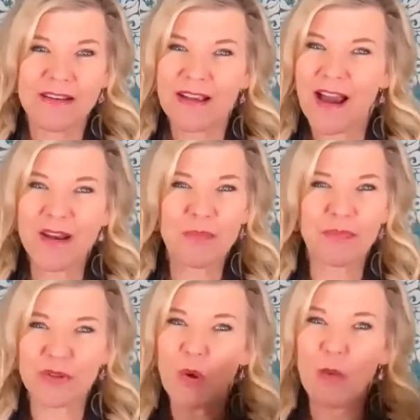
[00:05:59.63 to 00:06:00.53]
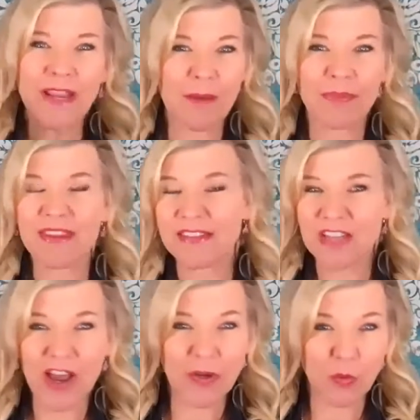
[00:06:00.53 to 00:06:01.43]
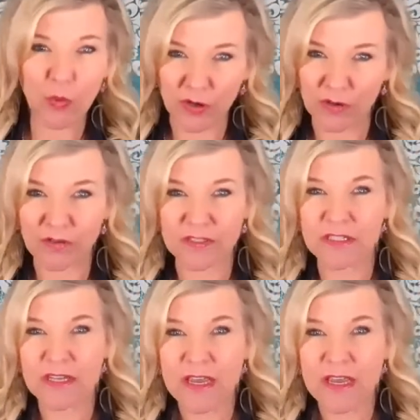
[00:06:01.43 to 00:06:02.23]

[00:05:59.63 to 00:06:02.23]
kind of blowing up the entire world,